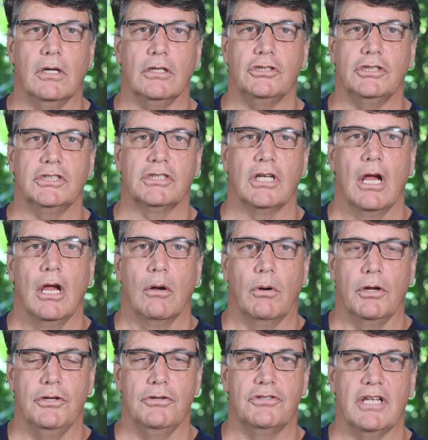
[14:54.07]
not just
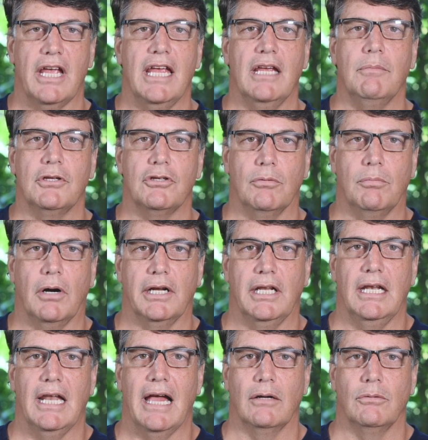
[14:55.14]
what you're saying, but your
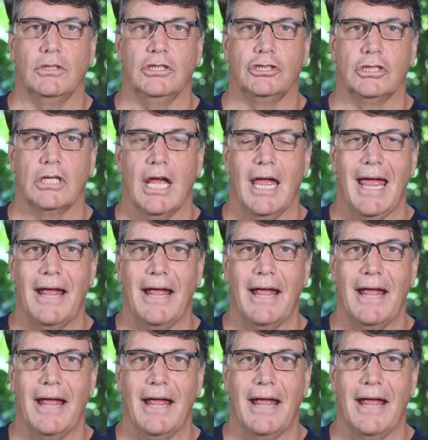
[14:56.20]
body language